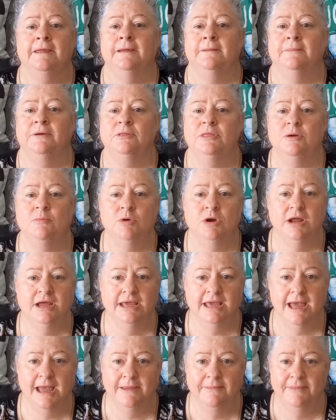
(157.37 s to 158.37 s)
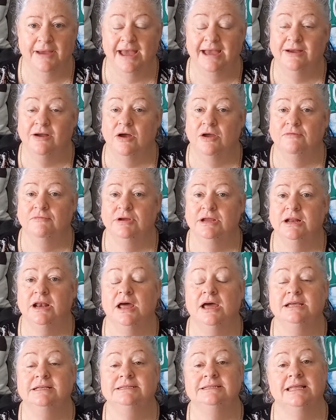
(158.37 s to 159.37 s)
But then when I came back, I
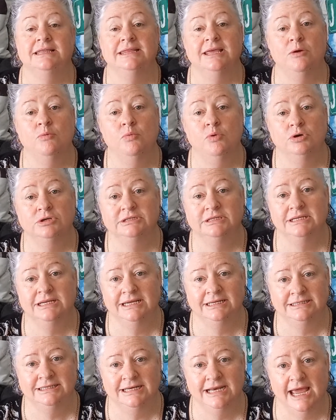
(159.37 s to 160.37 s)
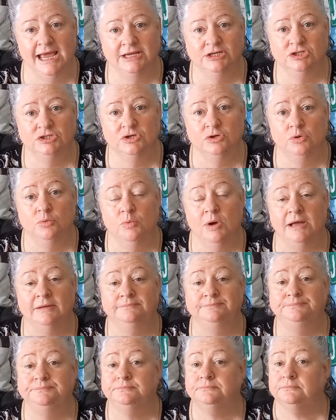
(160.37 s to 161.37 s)
realized that there was an international
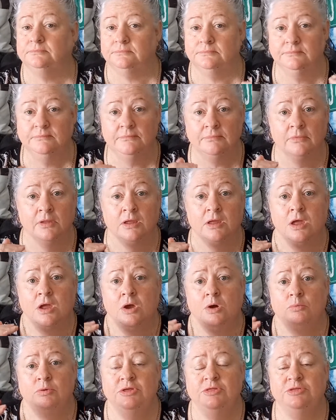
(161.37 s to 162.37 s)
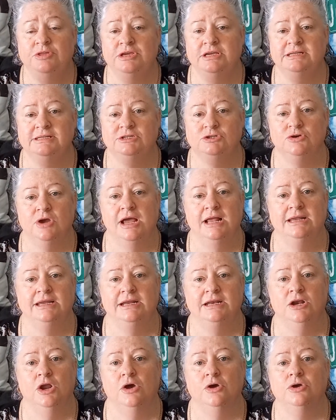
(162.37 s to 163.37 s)
one with the
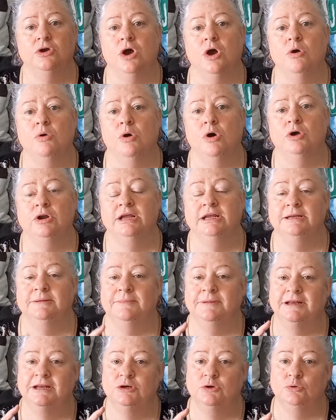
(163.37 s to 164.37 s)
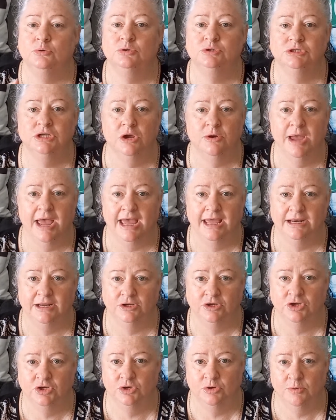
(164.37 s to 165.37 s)
Australian logo on it, but it also had a
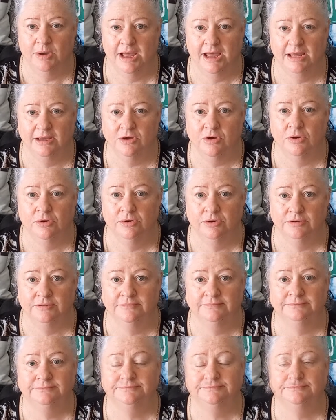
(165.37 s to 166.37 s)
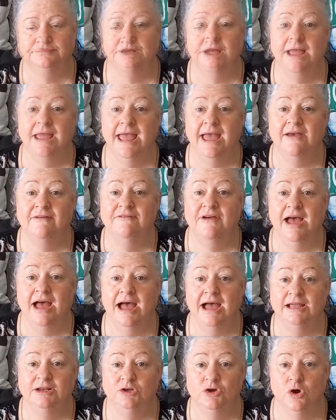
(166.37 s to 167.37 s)
QR code. So I have
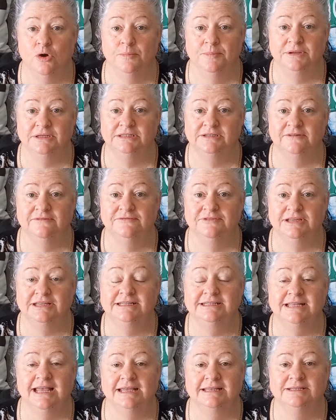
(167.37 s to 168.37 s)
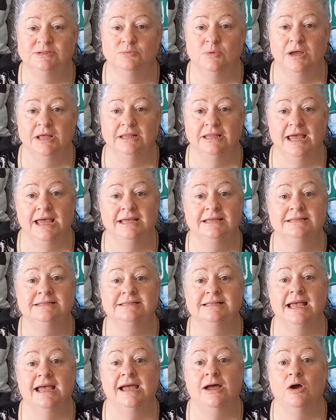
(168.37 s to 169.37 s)
hard copies of this, as well
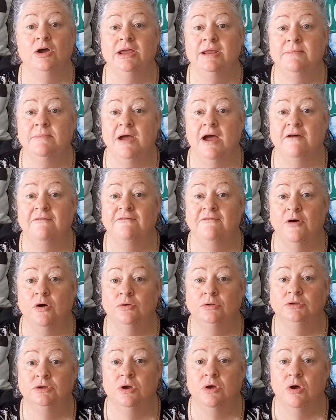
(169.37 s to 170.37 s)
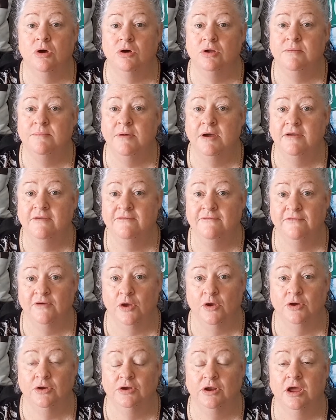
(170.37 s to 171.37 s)
as in a folder on my
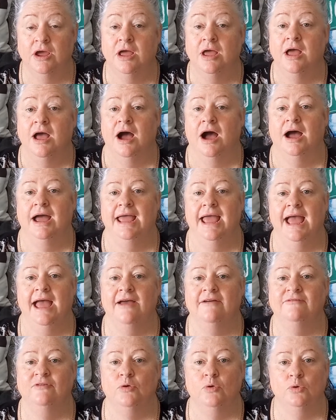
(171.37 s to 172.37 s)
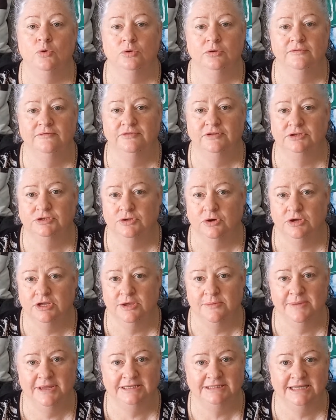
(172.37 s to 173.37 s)
phone, I have all of the
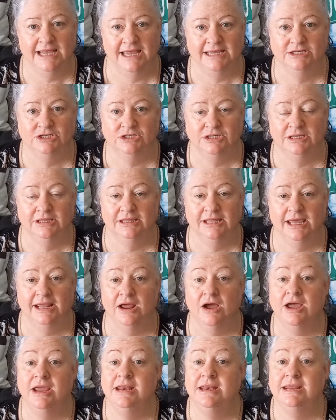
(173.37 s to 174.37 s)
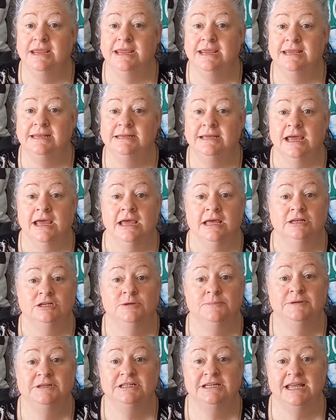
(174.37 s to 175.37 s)
documentation that I need
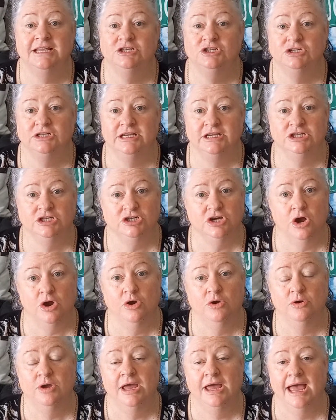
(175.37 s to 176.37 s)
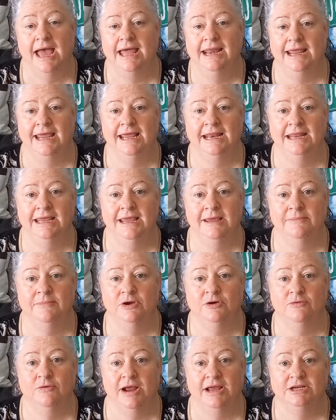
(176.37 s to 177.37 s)
to potentially show at any
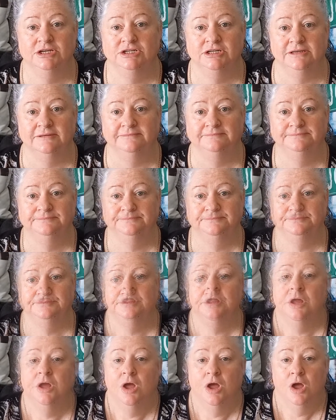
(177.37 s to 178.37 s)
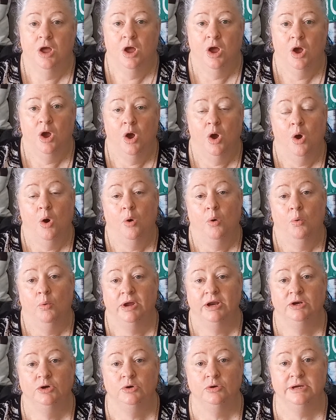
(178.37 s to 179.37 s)
immigration.
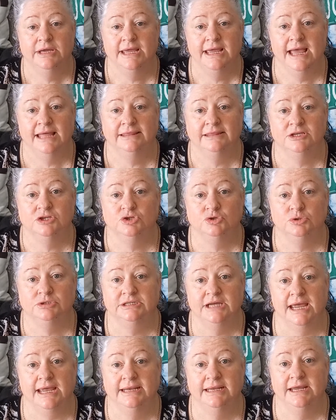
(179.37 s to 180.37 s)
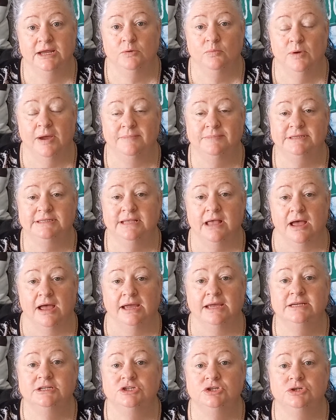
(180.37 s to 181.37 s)
When looking at the Jordanian
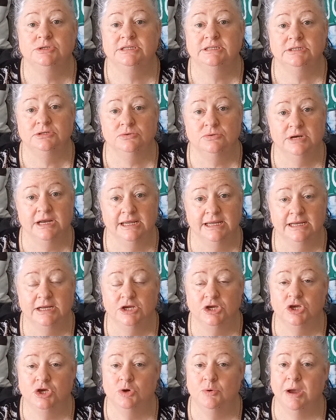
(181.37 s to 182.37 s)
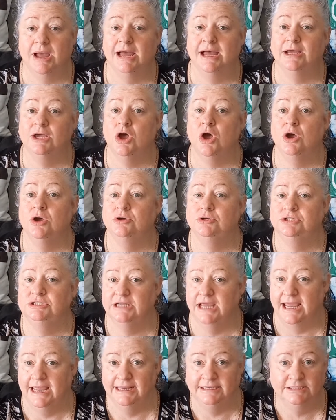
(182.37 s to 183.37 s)
website, still need a QR code
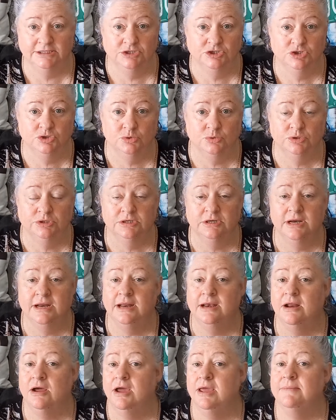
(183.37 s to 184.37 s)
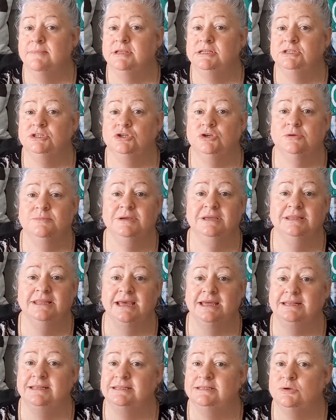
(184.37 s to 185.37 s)
to enter Jordan, and I am assuming
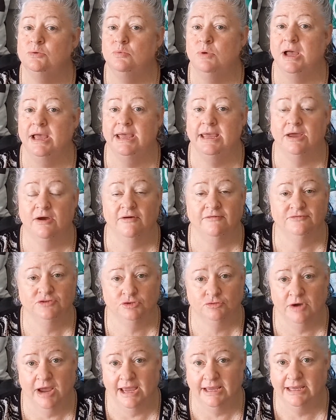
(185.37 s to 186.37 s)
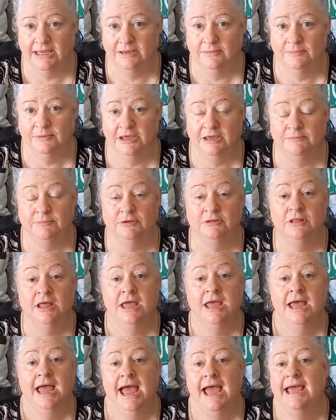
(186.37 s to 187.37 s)
that is a way of tracking people
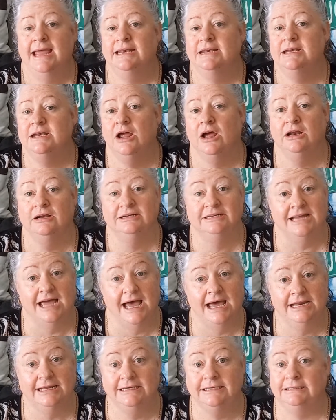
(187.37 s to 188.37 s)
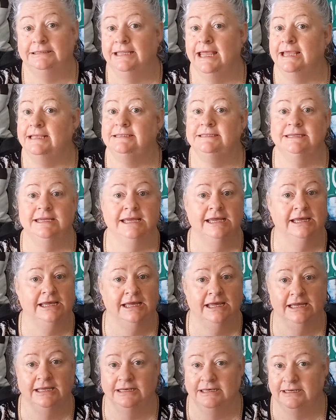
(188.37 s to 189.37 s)
and data collecting
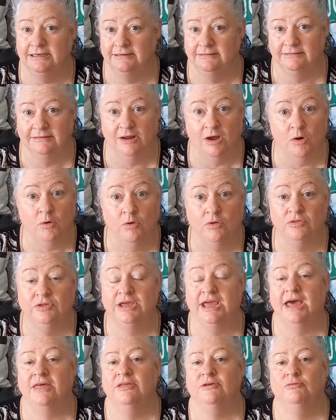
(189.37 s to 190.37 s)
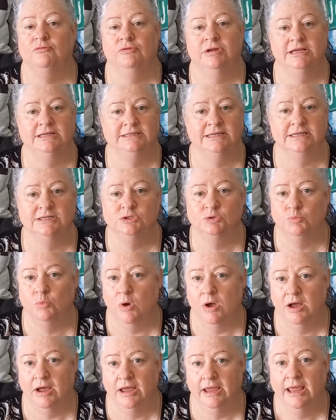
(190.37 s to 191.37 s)
and all the other reasons
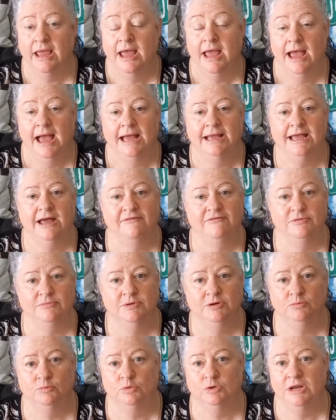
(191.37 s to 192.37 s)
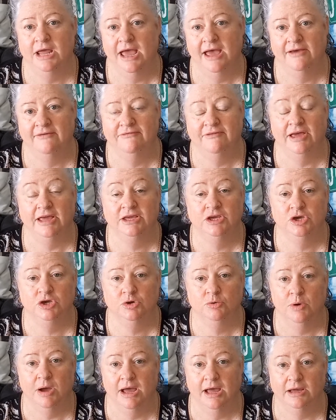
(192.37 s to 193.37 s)
why a government would have a
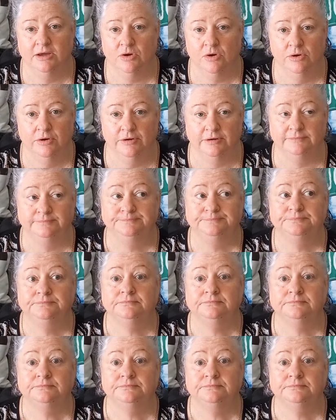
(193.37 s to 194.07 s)
QR code.